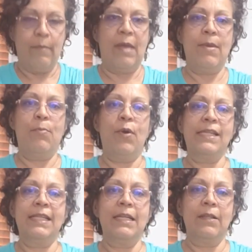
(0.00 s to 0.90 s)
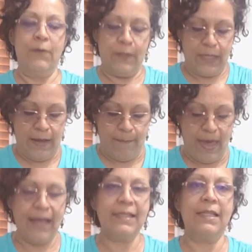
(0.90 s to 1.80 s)
maybe pressing those
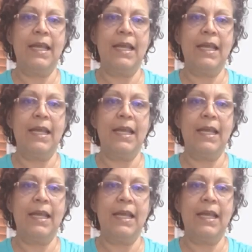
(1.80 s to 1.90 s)
backs of